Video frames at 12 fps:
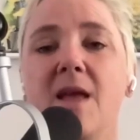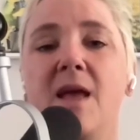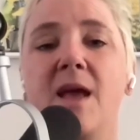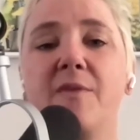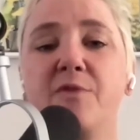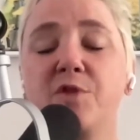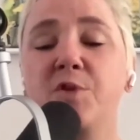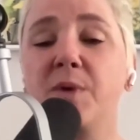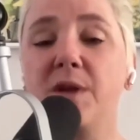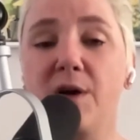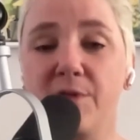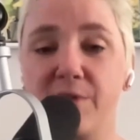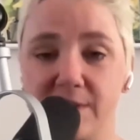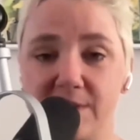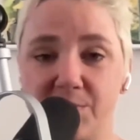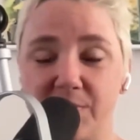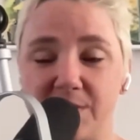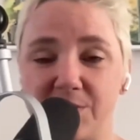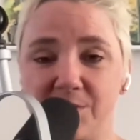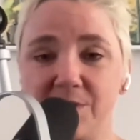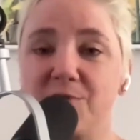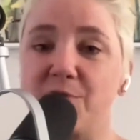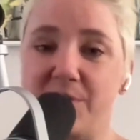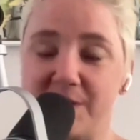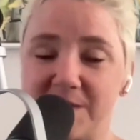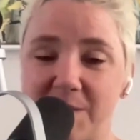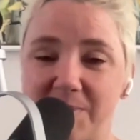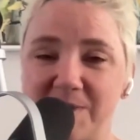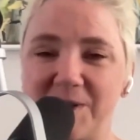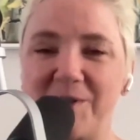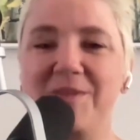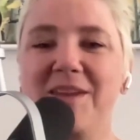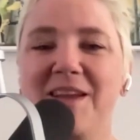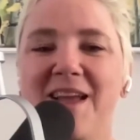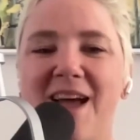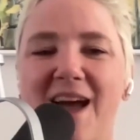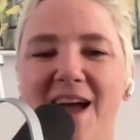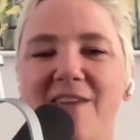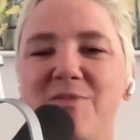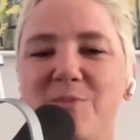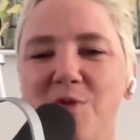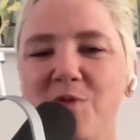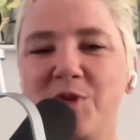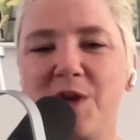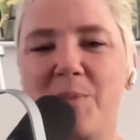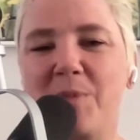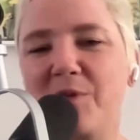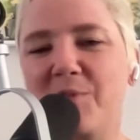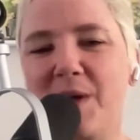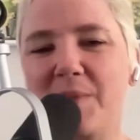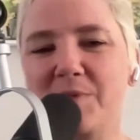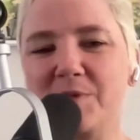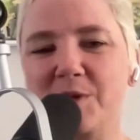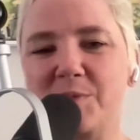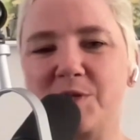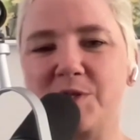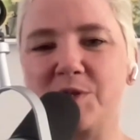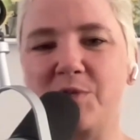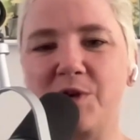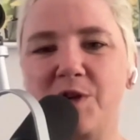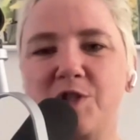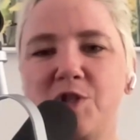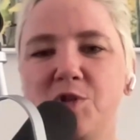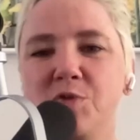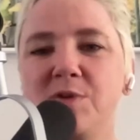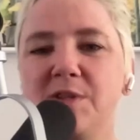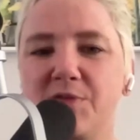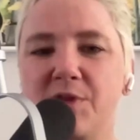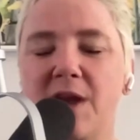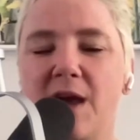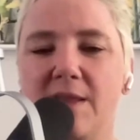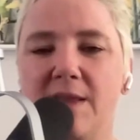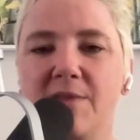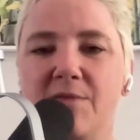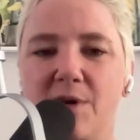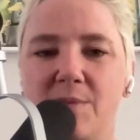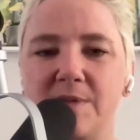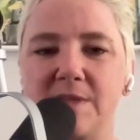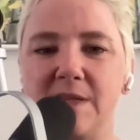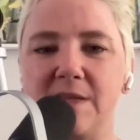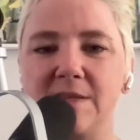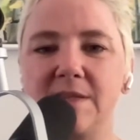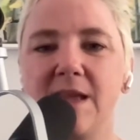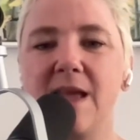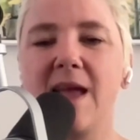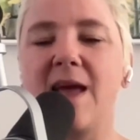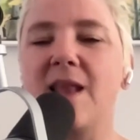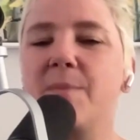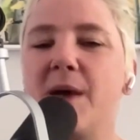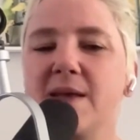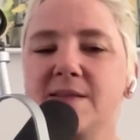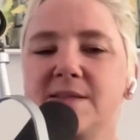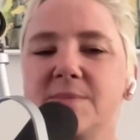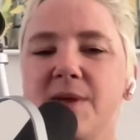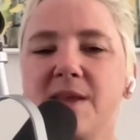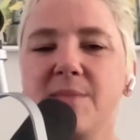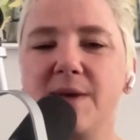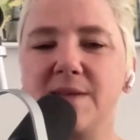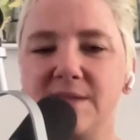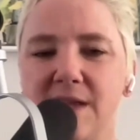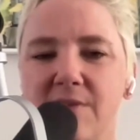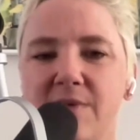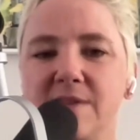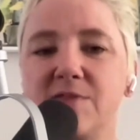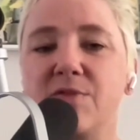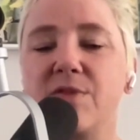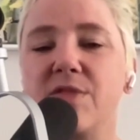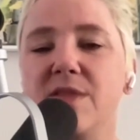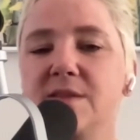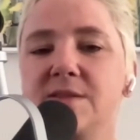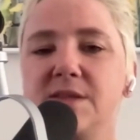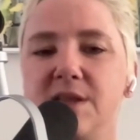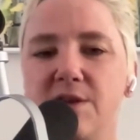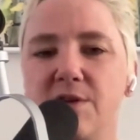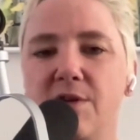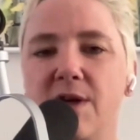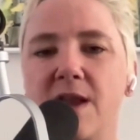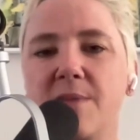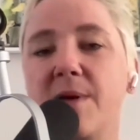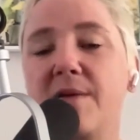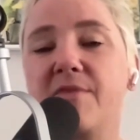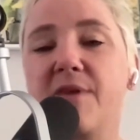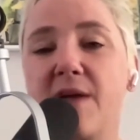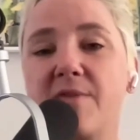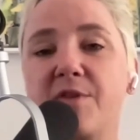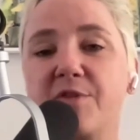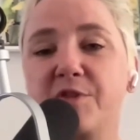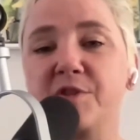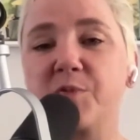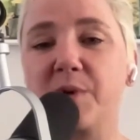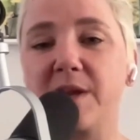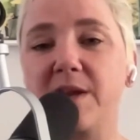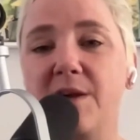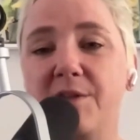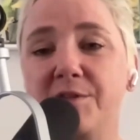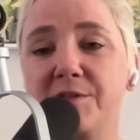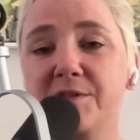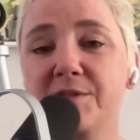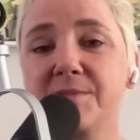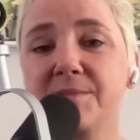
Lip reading: After doing all this research for this episode, I've moved a couple of my prescriptions over to 2 different online pharmacies, and I'm estimating my savings for this year at about $520.